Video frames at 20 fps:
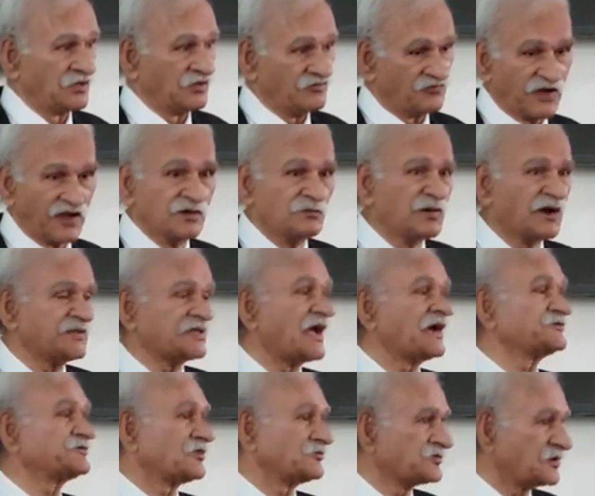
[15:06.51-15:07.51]
When by the
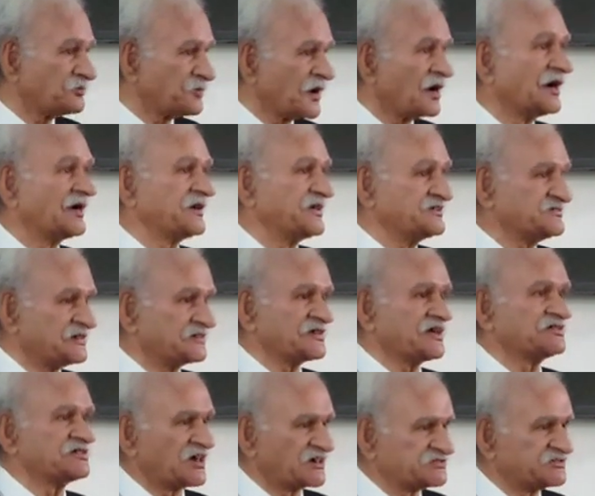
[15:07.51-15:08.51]
act of the parties the
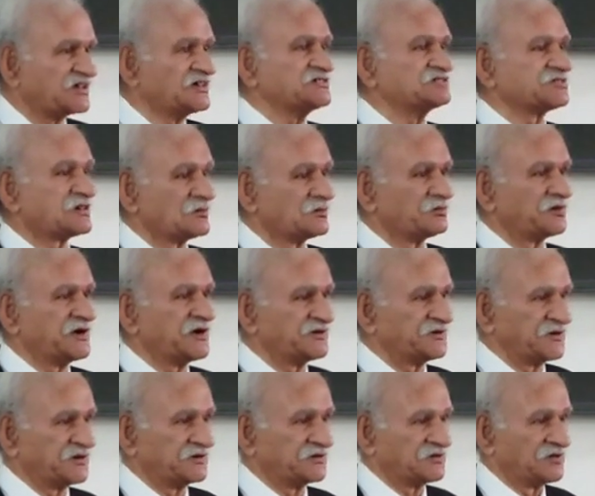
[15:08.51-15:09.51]
transaction is
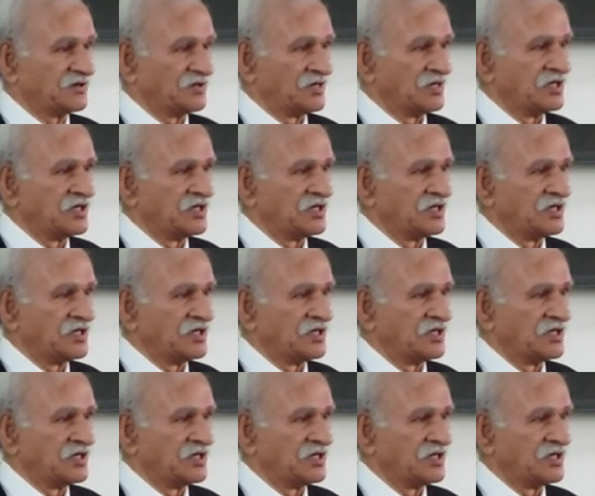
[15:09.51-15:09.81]
completed,